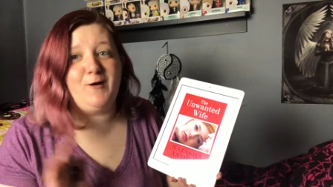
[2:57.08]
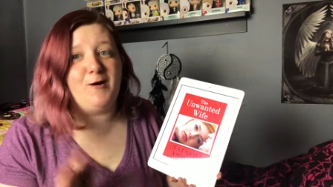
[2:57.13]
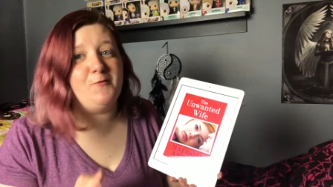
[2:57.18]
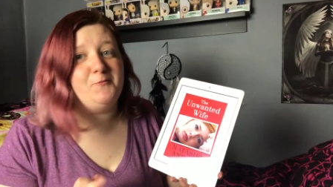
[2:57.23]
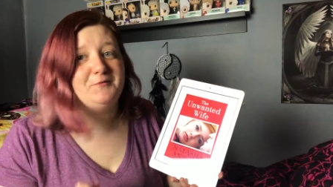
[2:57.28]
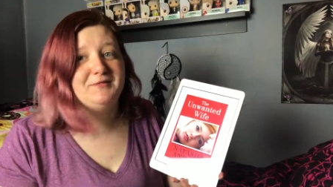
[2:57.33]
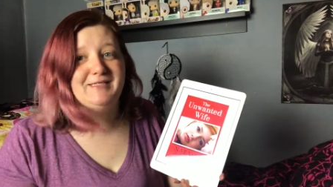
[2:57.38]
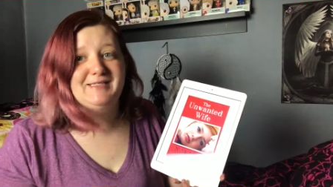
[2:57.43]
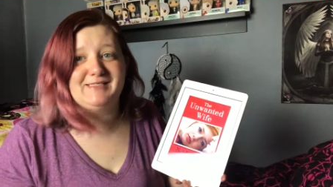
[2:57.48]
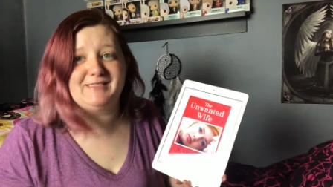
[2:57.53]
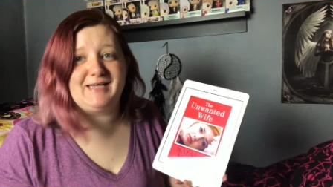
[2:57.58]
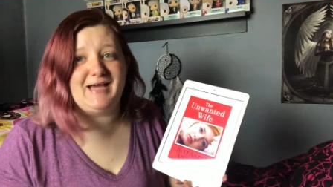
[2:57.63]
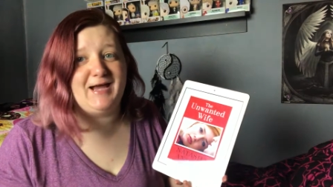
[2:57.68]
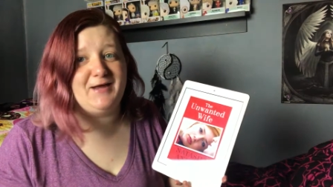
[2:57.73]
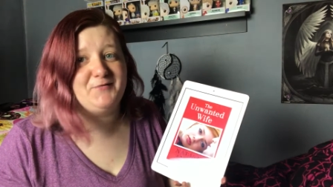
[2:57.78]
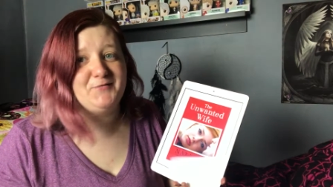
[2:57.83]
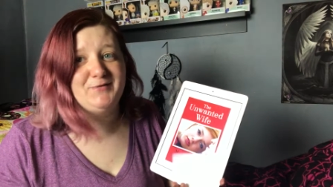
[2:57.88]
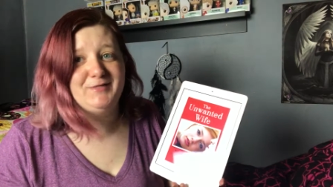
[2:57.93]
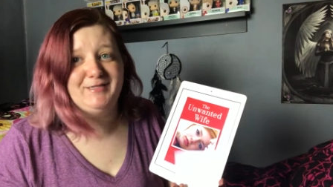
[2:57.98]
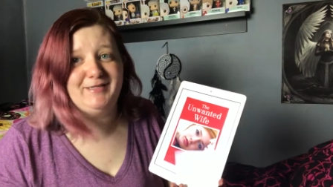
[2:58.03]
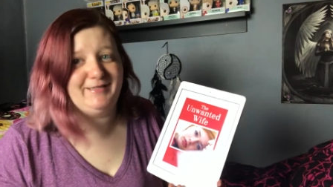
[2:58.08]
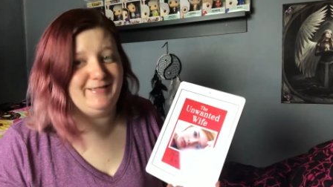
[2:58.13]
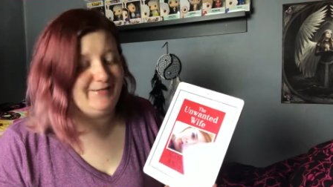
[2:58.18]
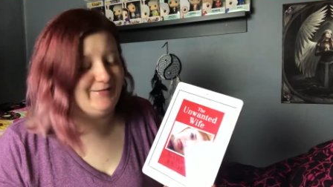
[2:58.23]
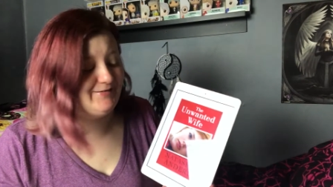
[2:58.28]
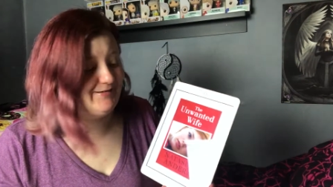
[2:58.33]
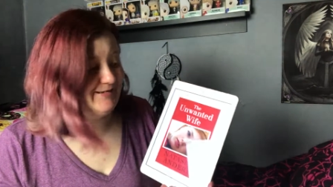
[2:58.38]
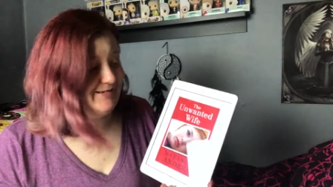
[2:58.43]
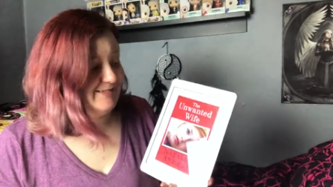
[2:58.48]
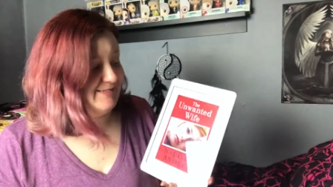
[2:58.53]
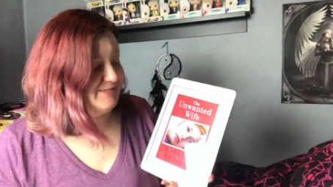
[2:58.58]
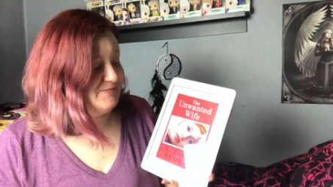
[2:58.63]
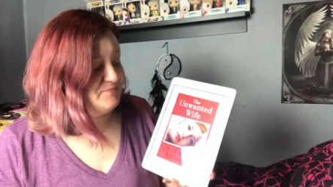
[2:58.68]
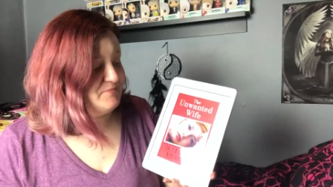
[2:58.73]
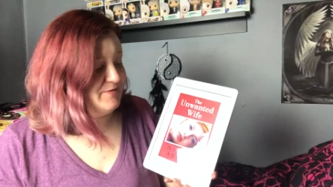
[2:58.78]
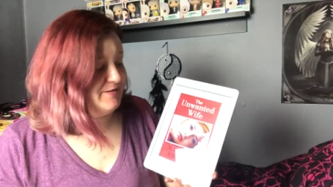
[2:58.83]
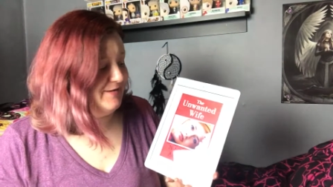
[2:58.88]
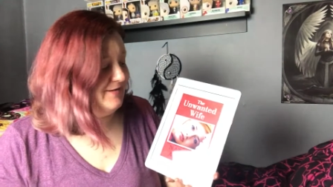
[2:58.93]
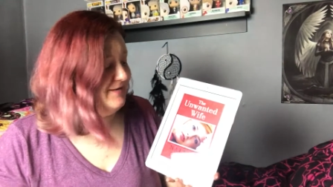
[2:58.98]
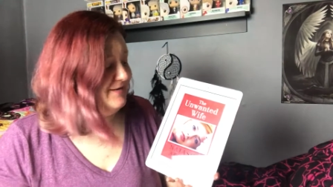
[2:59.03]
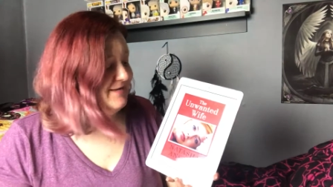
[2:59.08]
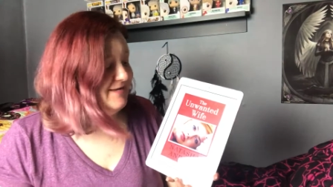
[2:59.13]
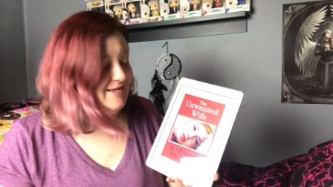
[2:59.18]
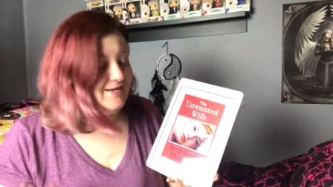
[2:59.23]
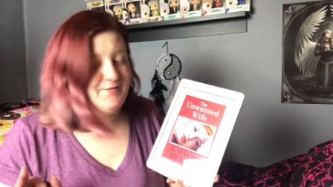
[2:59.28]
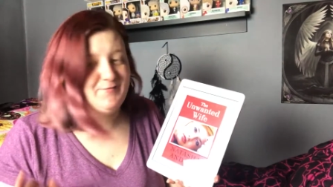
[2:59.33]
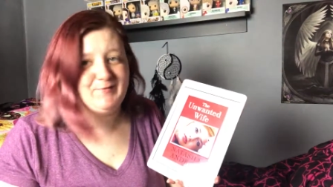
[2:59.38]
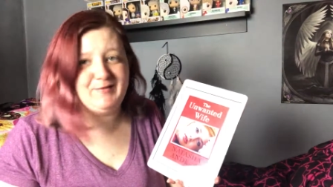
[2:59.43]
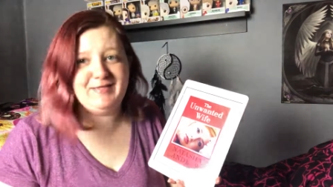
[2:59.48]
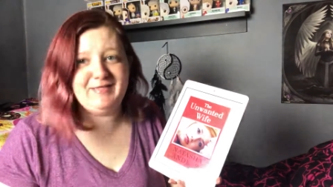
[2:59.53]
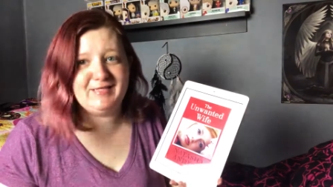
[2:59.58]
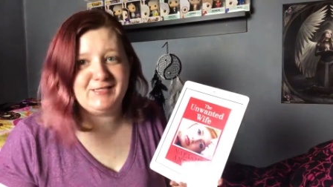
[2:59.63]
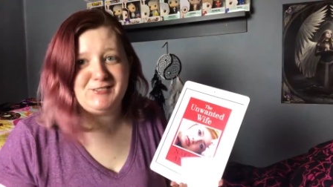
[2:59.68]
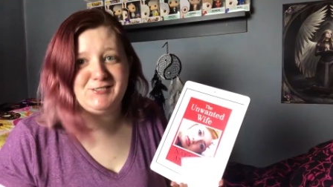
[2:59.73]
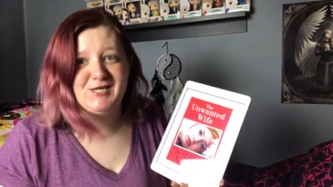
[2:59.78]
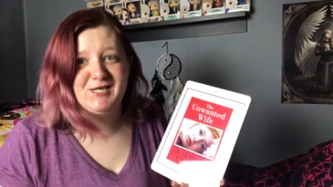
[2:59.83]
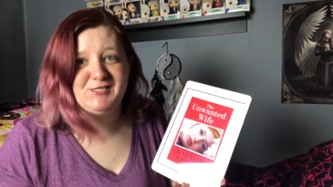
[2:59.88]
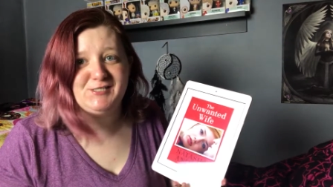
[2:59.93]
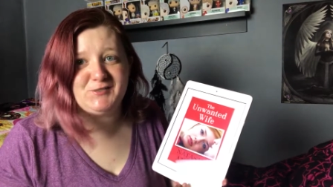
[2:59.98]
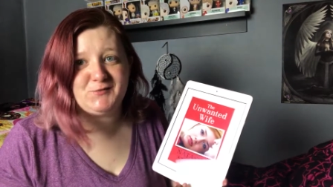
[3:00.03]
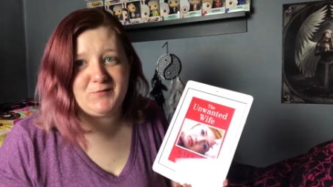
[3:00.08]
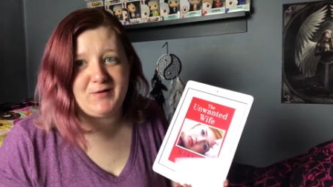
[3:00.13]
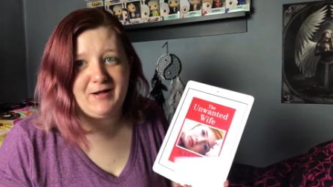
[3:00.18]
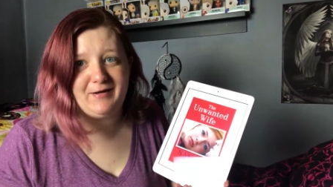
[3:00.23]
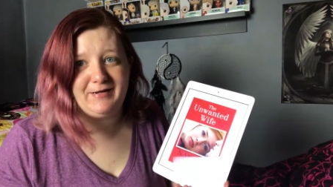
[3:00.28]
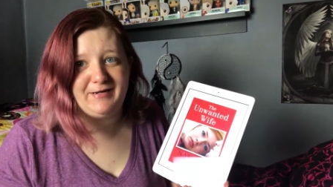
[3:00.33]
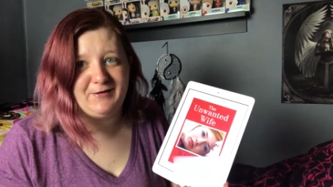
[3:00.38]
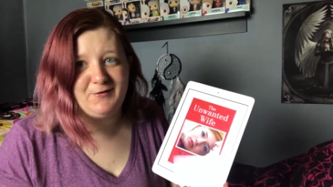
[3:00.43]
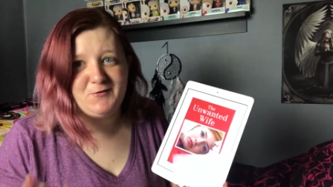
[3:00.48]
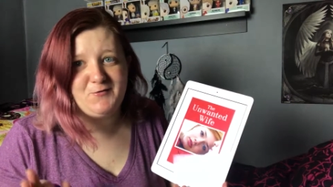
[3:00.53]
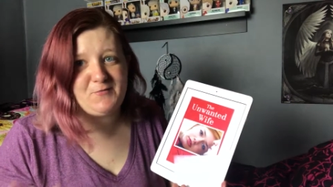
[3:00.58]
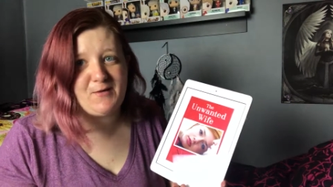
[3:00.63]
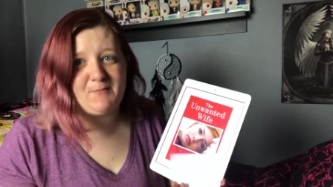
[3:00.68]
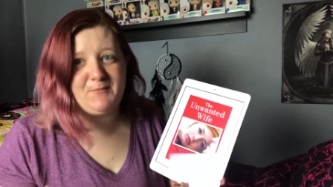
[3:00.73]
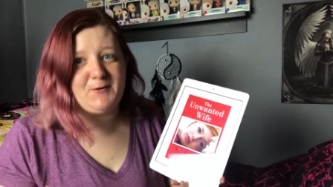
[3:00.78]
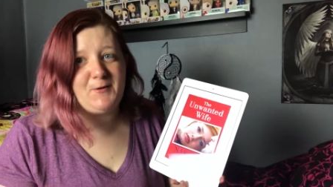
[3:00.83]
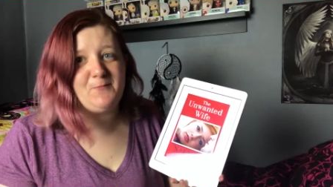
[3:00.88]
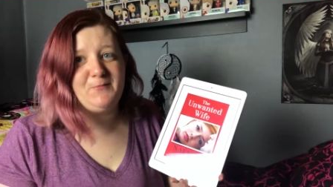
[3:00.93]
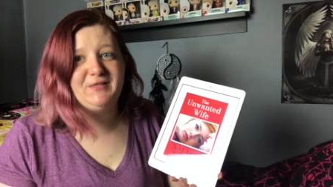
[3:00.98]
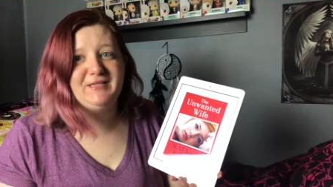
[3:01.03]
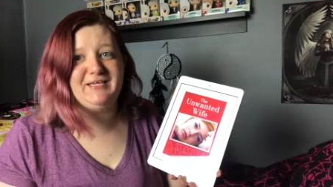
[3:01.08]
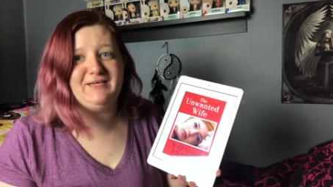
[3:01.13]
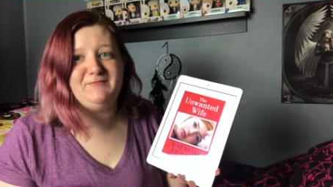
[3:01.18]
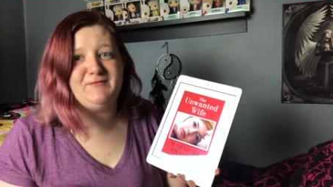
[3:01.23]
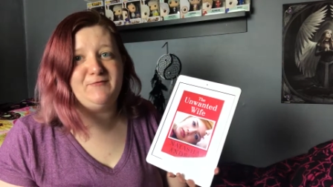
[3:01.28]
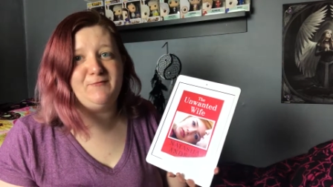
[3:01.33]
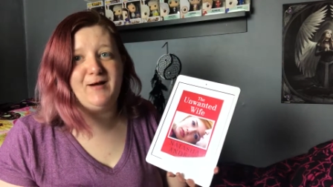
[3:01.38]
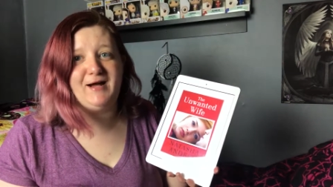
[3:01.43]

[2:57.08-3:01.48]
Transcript: wrong with this guy really there is but he really does change it around i know you probably don't believe me